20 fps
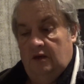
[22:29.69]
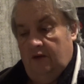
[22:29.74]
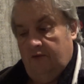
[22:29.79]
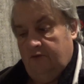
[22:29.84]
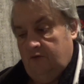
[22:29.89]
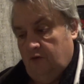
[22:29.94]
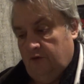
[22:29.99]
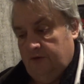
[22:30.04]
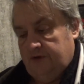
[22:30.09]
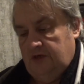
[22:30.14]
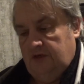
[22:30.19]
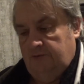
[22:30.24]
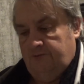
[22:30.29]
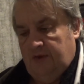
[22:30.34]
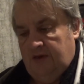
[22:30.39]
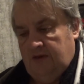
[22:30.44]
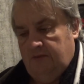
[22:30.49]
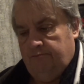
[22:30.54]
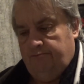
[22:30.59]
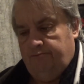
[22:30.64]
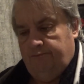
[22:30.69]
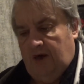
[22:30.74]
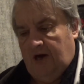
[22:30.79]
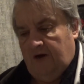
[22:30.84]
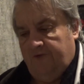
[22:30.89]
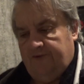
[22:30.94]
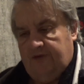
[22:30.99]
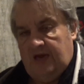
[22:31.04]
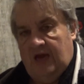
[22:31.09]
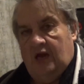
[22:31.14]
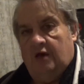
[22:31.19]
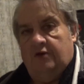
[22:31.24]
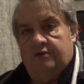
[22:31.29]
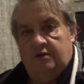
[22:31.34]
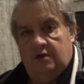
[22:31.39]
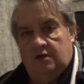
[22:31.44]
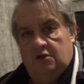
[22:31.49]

Of course, he's been puffed out,